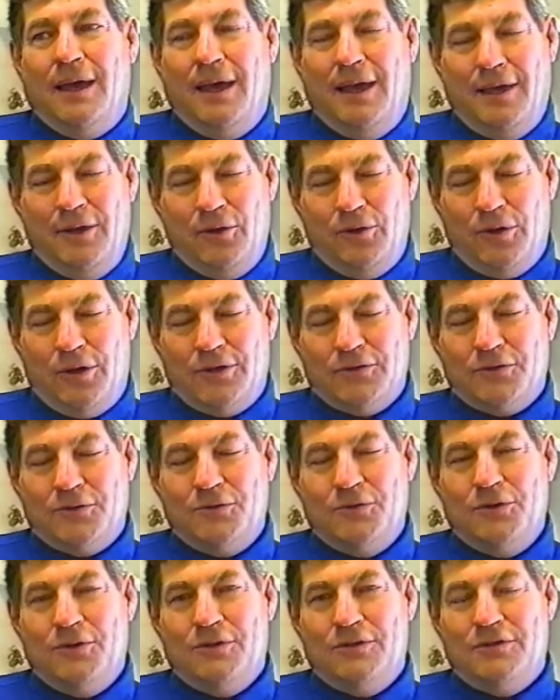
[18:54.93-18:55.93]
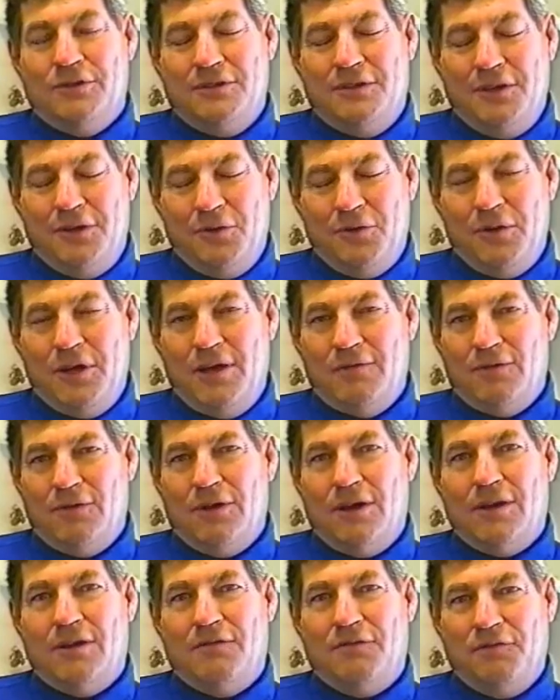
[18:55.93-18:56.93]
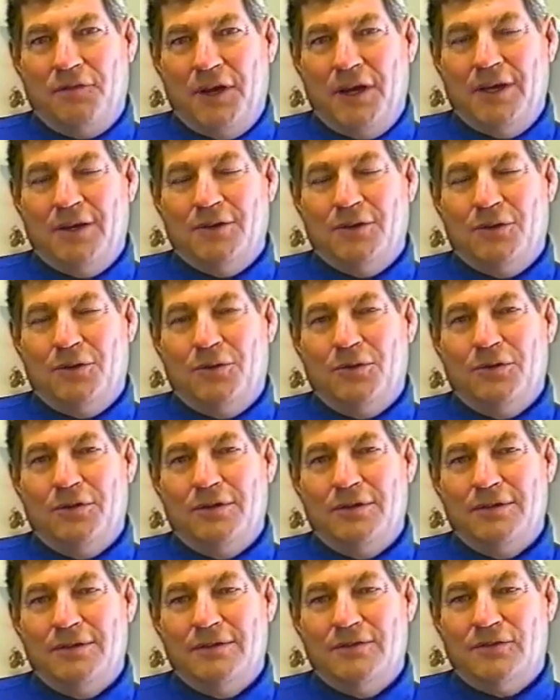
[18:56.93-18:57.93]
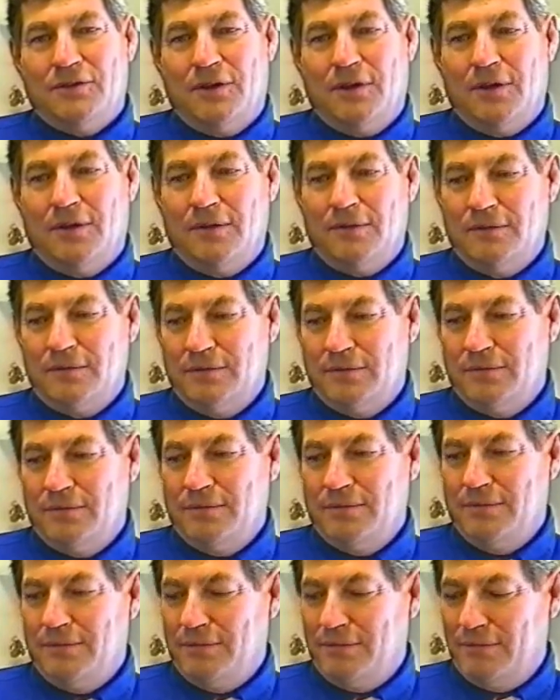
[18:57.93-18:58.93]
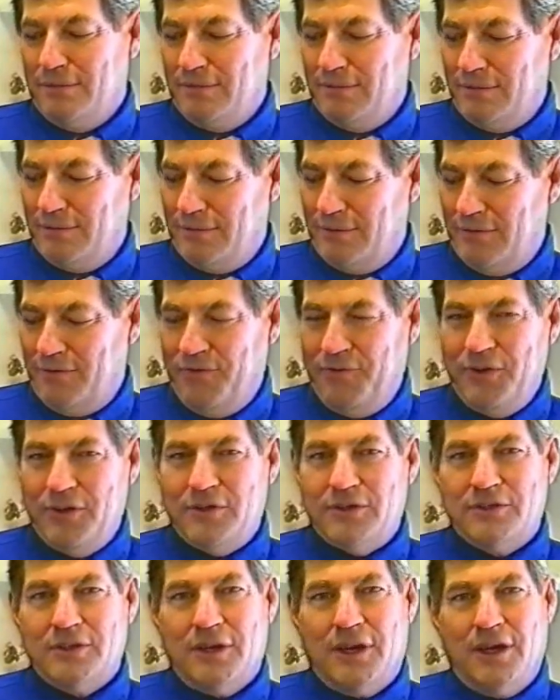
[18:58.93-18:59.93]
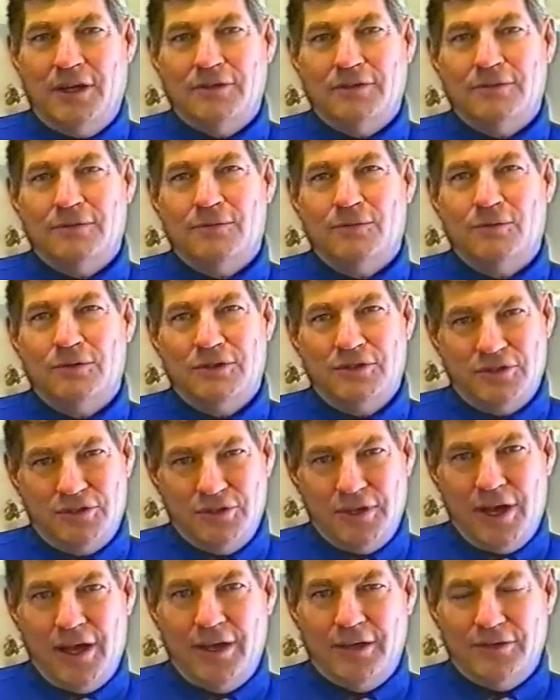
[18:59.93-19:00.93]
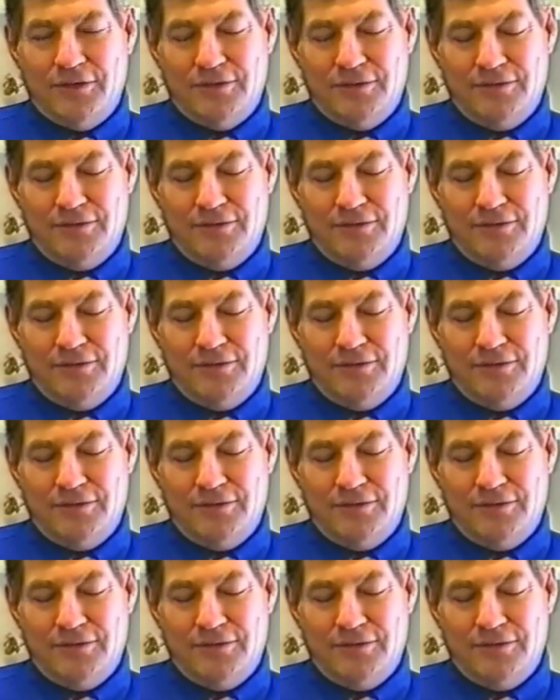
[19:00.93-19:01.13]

And you'll also notice that they don't have a lot of fine gold. It's all fist size, which is nice.